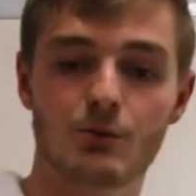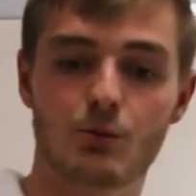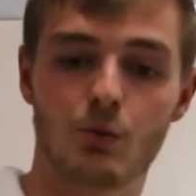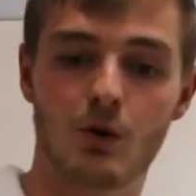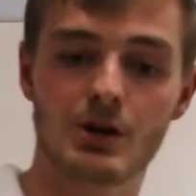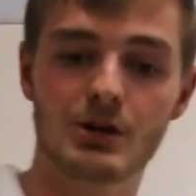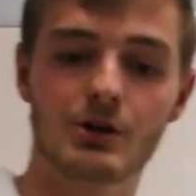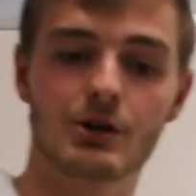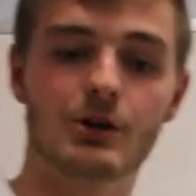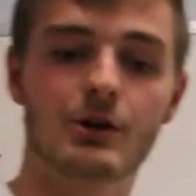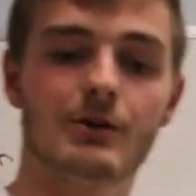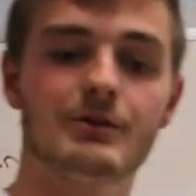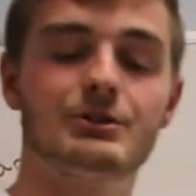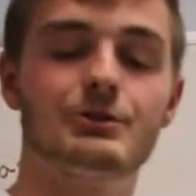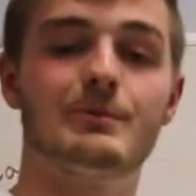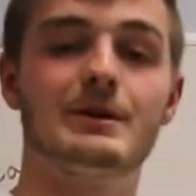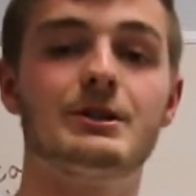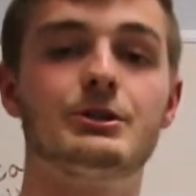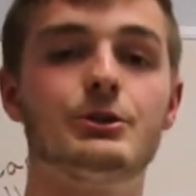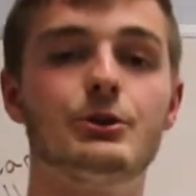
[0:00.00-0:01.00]
what you're going to
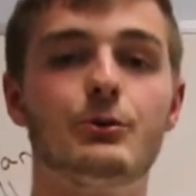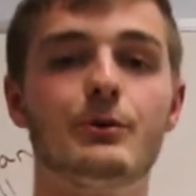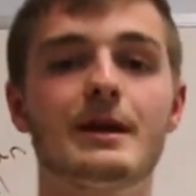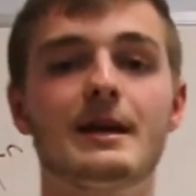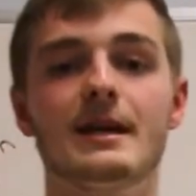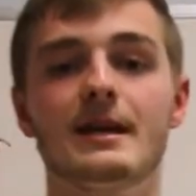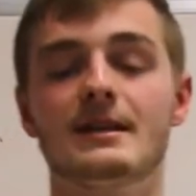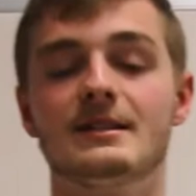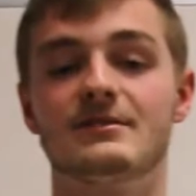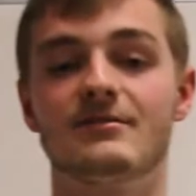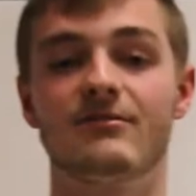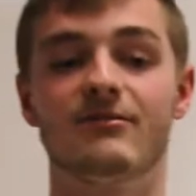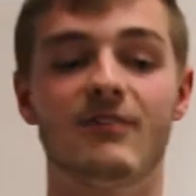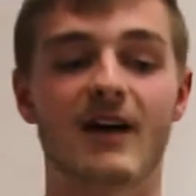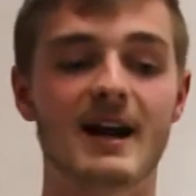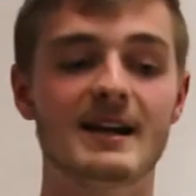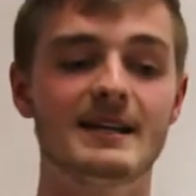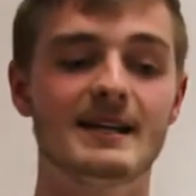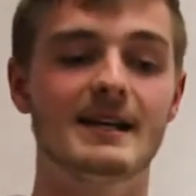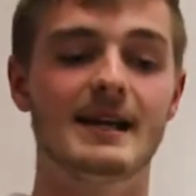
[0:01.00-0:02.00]
be doing is
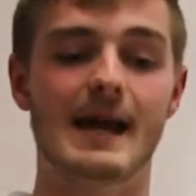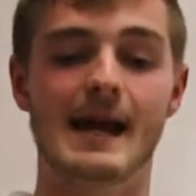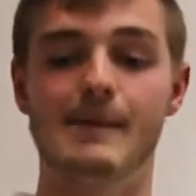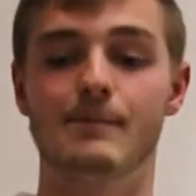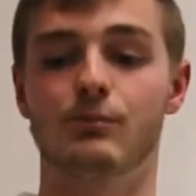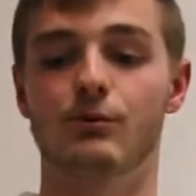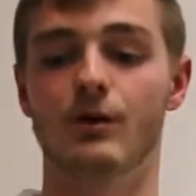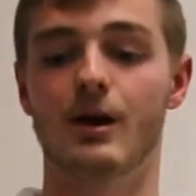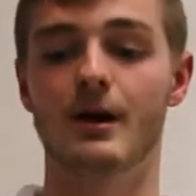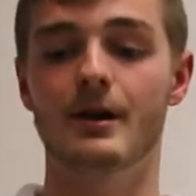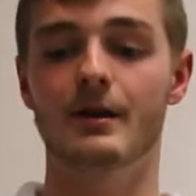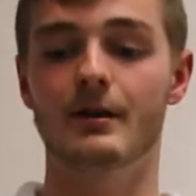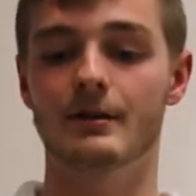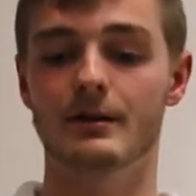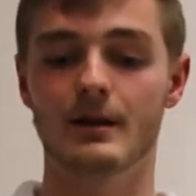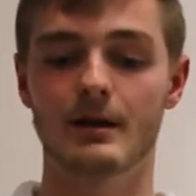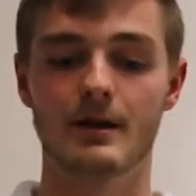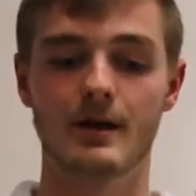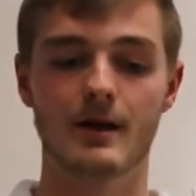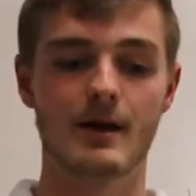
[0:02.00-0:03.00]
finding a product.